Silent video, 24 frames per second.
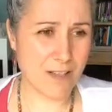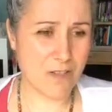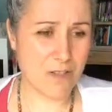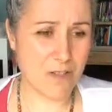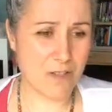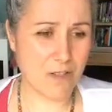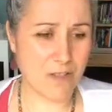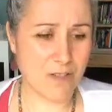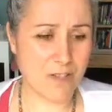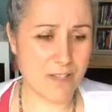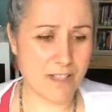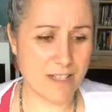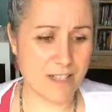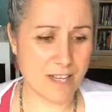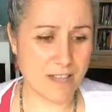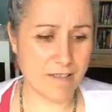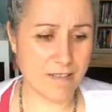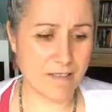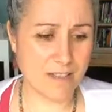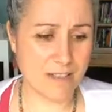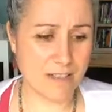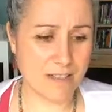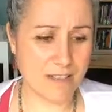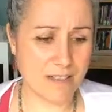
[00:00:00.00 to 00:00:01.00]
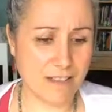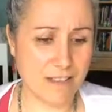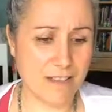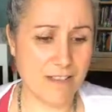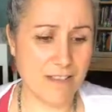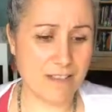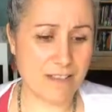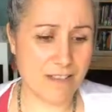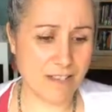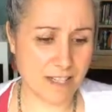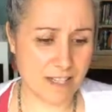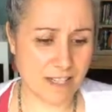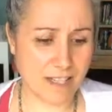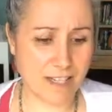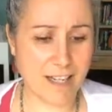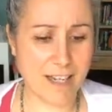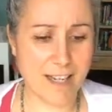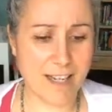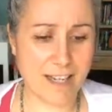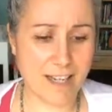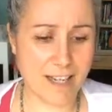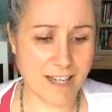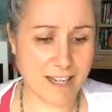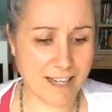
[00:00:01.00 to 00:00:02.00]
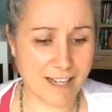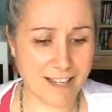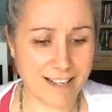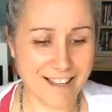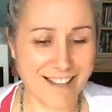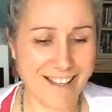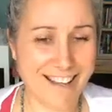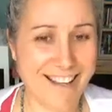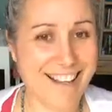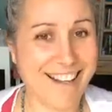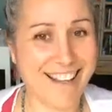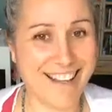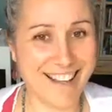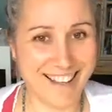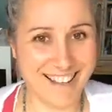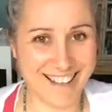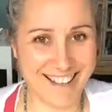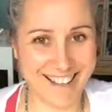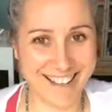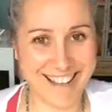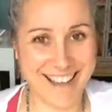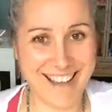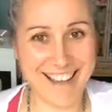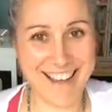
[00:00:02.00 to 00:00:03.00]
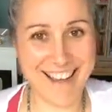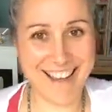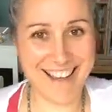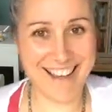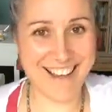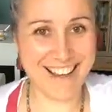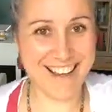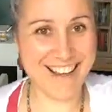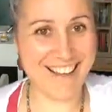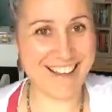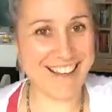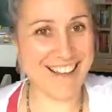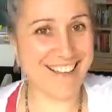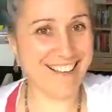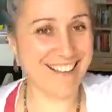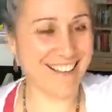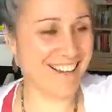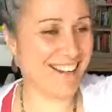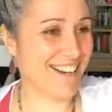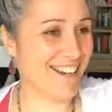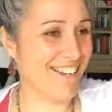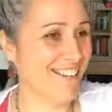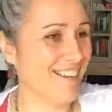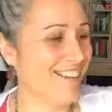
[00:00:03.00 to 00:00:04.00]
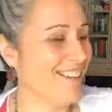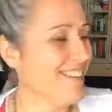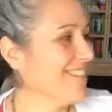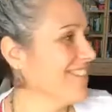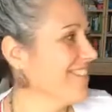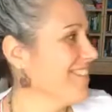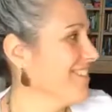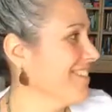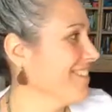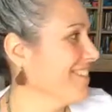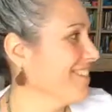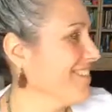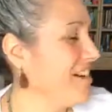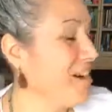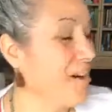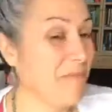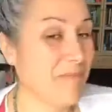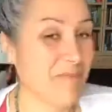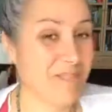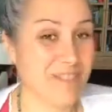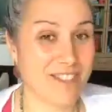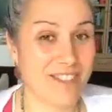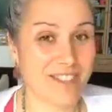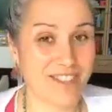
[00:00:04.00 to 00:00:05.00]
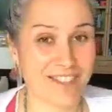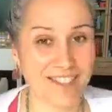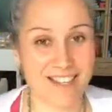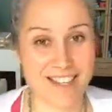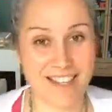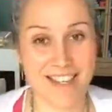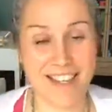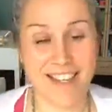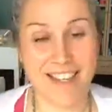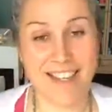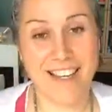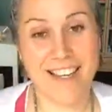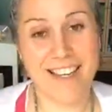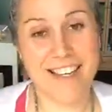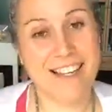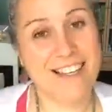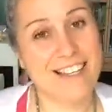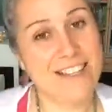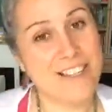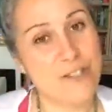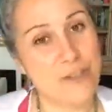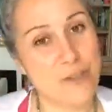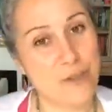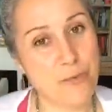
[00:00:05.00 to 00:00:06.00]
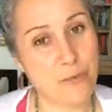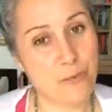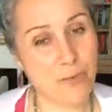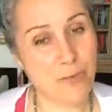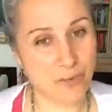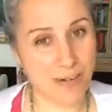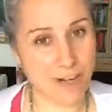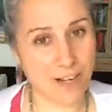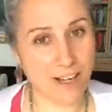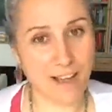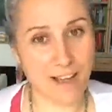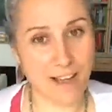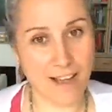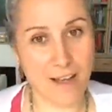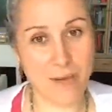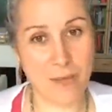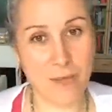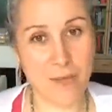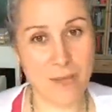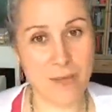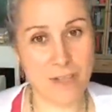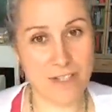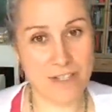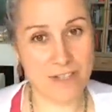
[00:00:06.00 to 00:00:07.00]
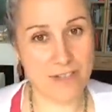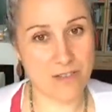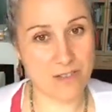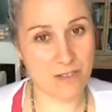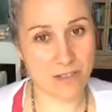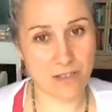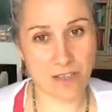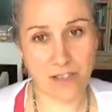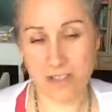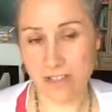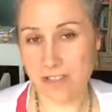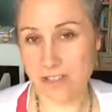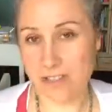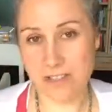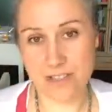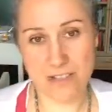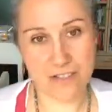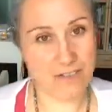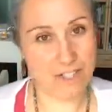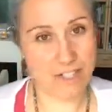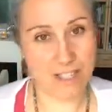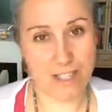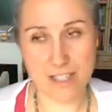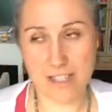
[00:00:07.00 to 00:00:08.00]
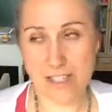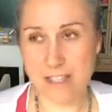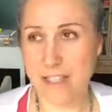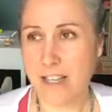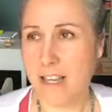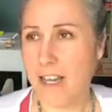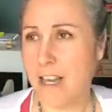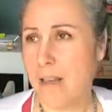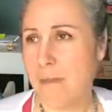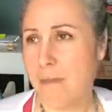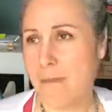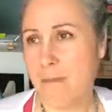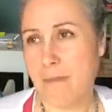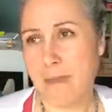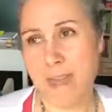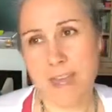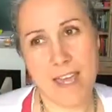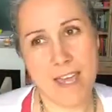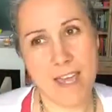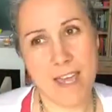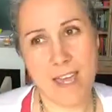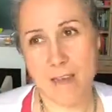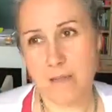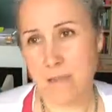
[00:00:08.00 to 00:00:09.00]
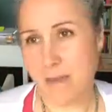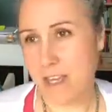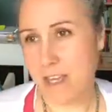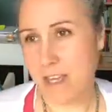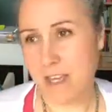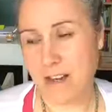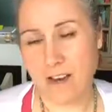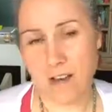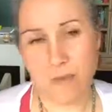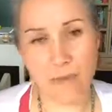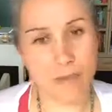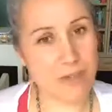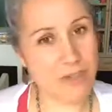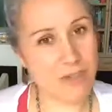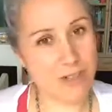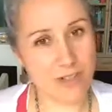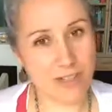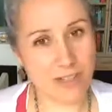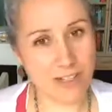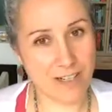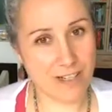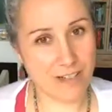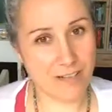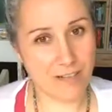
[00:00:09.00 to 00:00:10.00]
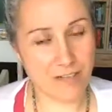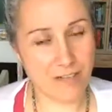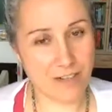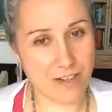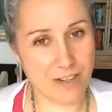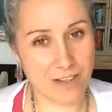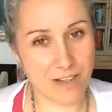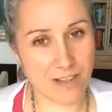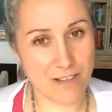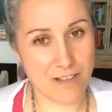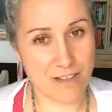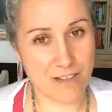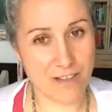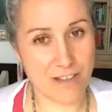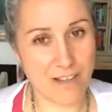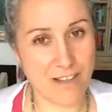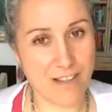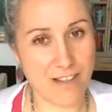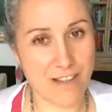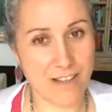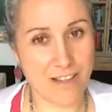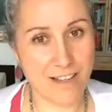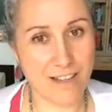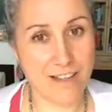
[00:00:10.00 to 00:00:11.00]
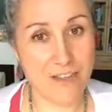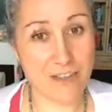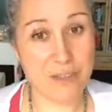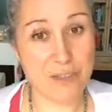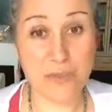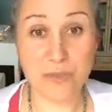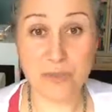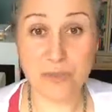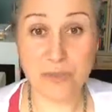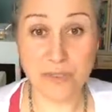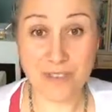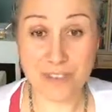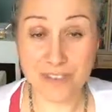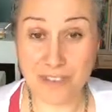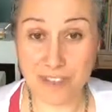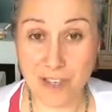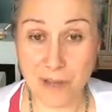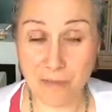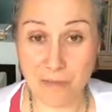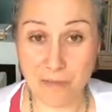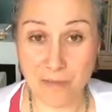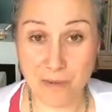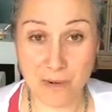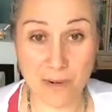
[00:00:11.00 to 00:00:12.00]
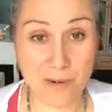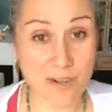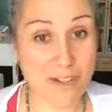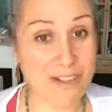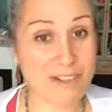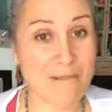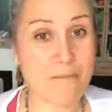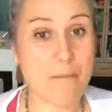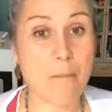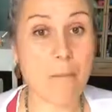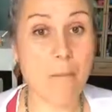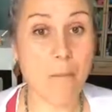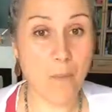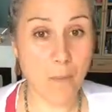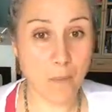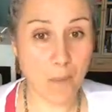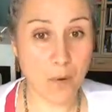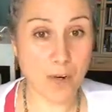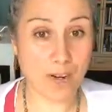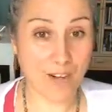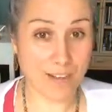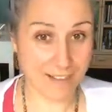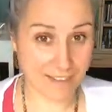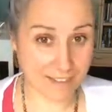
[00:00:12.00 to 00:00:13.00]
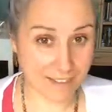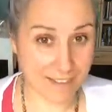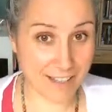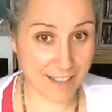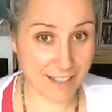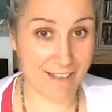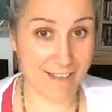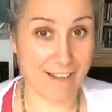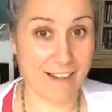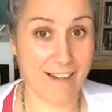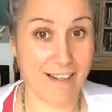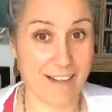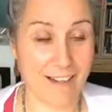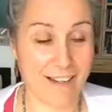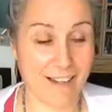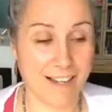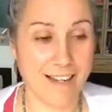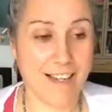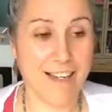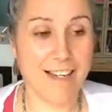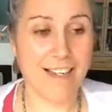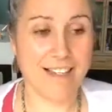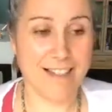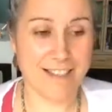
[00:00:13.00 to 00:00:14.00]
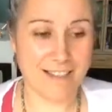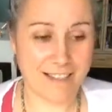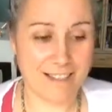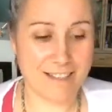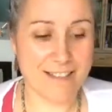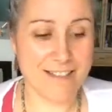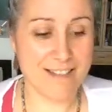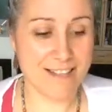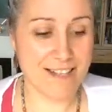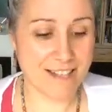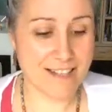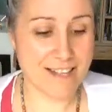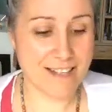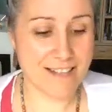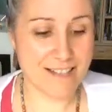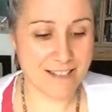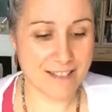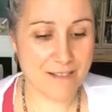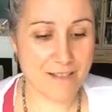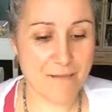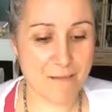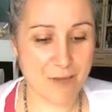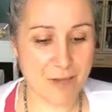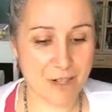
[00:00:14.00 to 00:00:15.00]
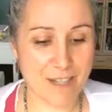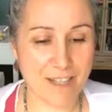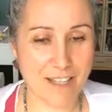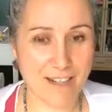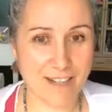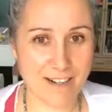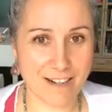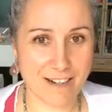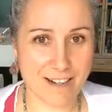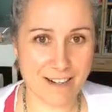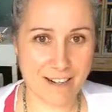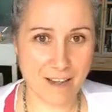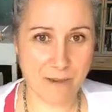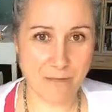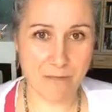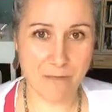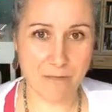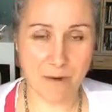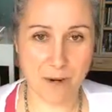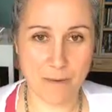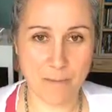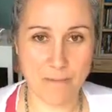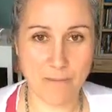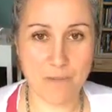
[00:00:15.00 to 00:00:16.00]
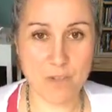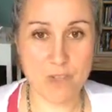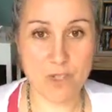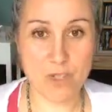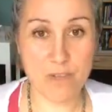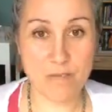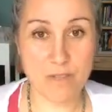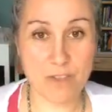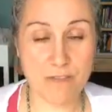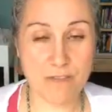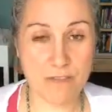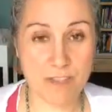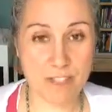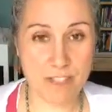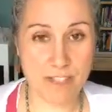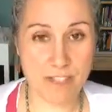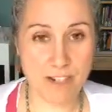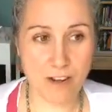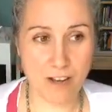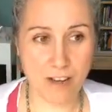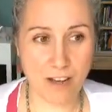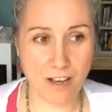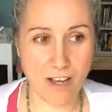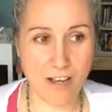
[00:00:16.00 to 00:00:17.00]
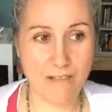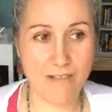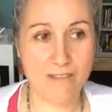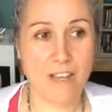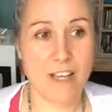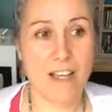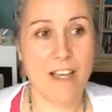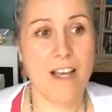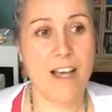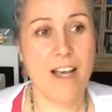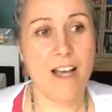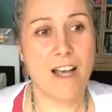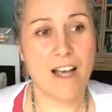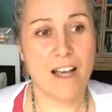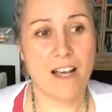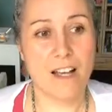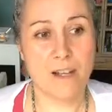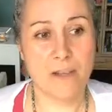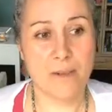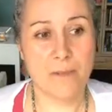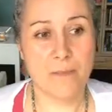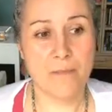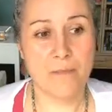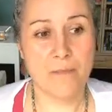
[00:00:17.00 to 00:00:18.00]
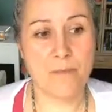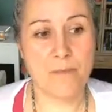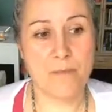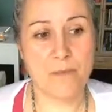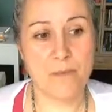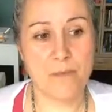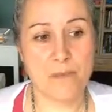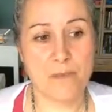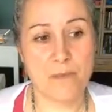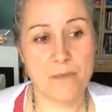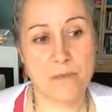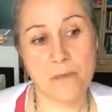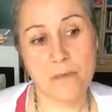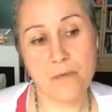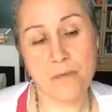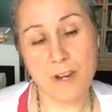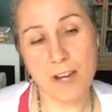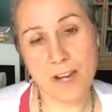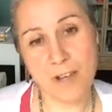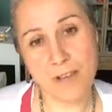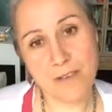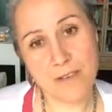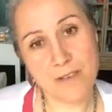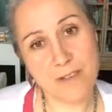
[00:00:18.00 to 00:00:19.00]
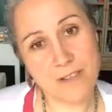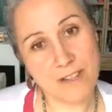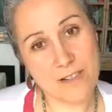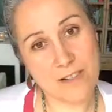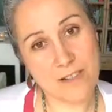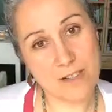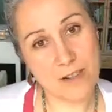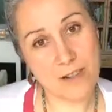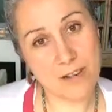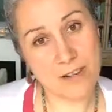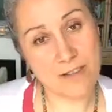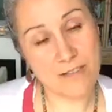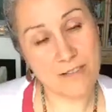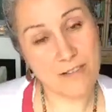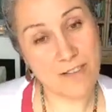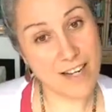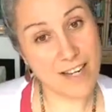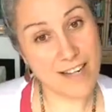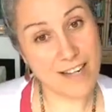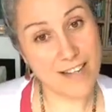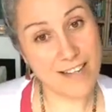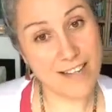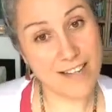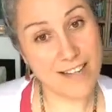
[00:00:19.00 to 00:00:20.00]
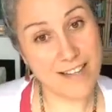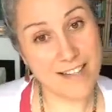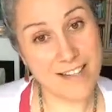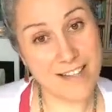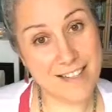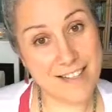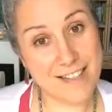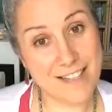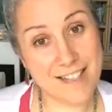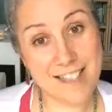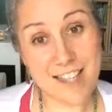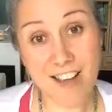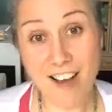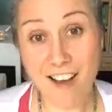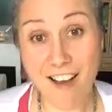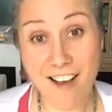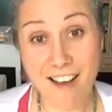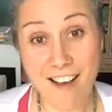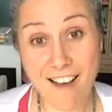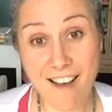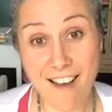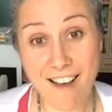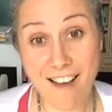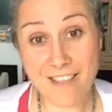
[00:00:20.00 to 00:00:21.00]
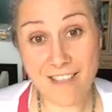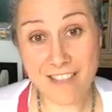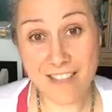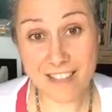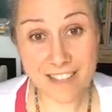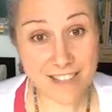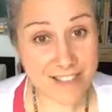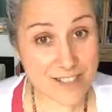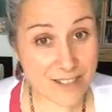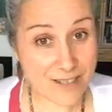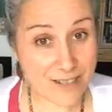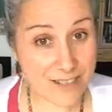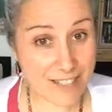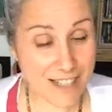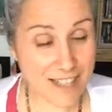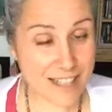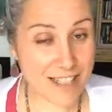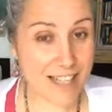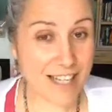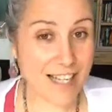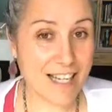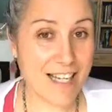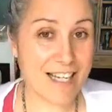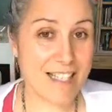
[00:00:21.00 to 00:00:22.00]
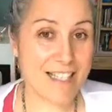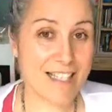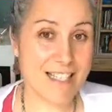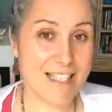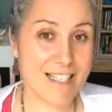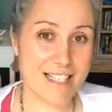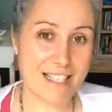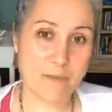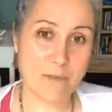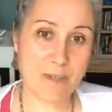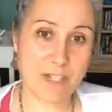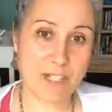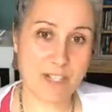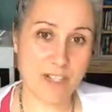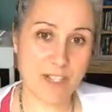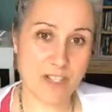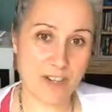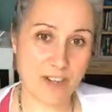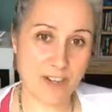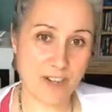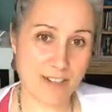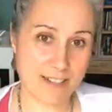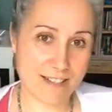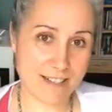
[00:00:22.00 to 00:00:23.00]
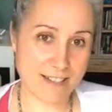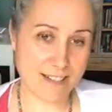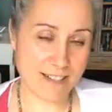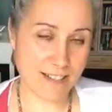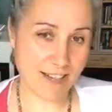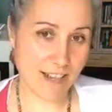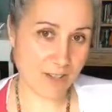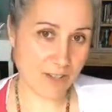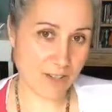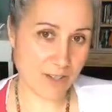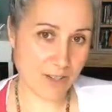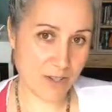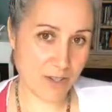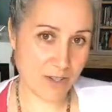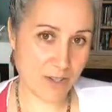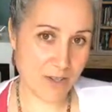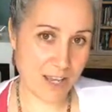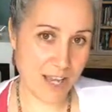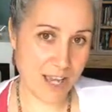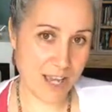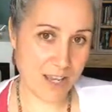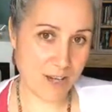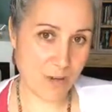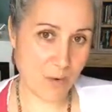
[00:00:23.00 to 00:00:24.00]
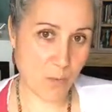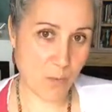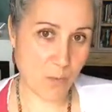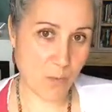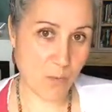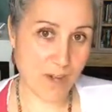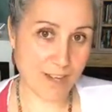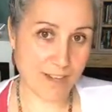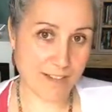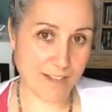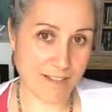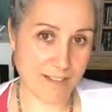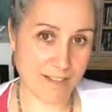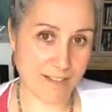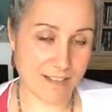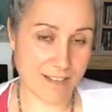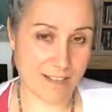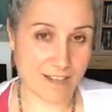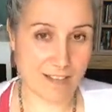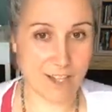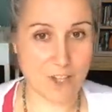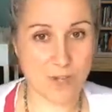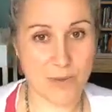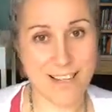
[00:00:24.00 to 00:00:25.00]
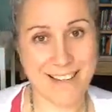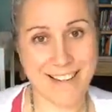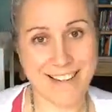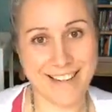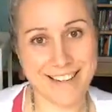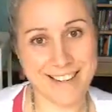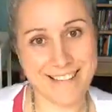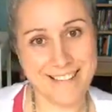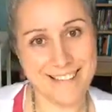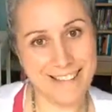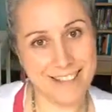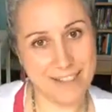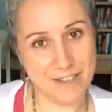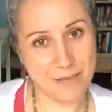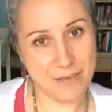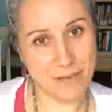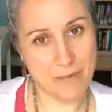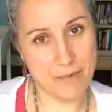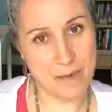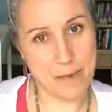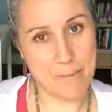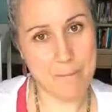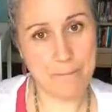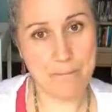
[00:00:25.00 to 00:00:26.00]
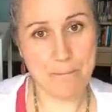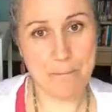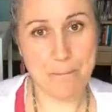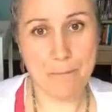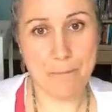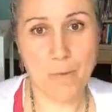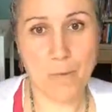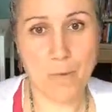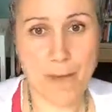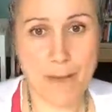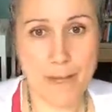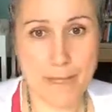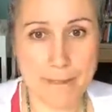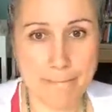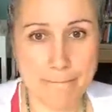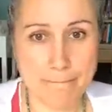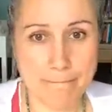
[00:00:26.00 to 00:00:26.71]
So there's definitely, they're saying, yeah, lady. yeah, lady. We all know it. Opportunity to bring up what is no longer serving us. Maybe an opportunity for another truth to come forward. More clarity. They're saying yes. More clarity to come forward. So if you're feeling off, rather than trying to fight it, dive into it, see what it's trying to tell you and what healing you can glean from it. Okay?